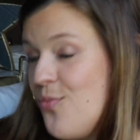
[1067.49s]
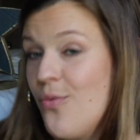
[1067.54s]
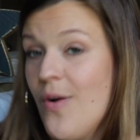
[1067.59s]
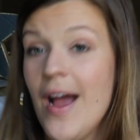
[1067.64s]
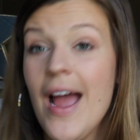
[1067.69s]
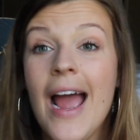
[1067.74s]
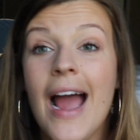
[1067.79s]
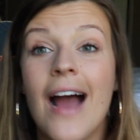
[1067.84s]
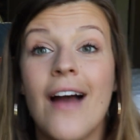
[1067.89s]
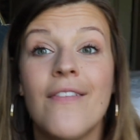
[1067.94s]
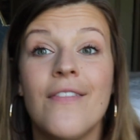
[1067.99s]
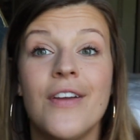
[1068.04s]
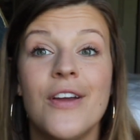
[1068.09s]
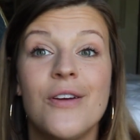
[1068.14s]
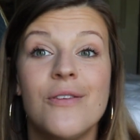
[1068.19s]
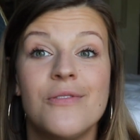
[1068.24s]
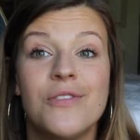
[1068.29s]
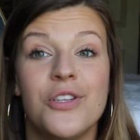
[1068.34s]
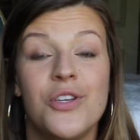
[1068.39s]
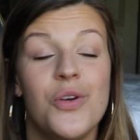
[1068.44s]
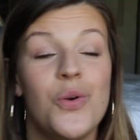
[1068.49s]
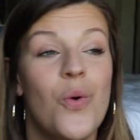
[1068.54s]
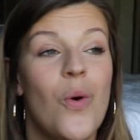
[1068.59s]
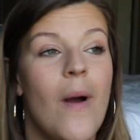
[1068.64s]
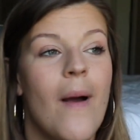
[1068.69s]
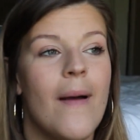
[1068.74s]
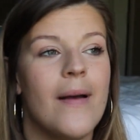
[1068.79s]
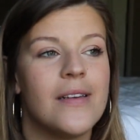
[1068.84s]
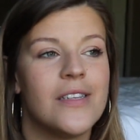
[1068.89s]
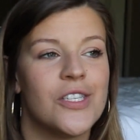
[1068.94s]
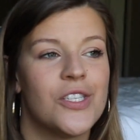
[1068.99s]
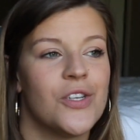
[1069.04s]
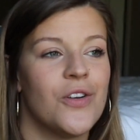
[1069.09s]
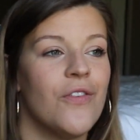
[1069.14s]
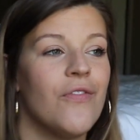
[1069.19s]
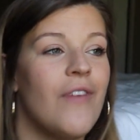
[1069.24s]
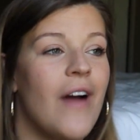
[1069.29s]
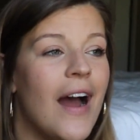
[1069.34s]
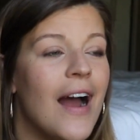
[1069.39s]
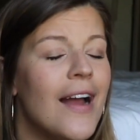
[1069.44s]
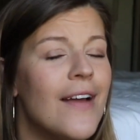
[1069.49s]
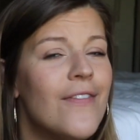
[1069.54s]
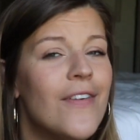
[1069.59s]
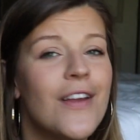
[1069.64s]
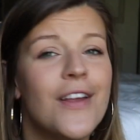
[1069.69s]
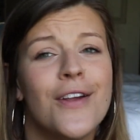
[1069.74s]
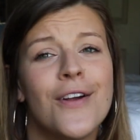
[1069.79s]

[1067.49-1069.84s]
what have you, to survive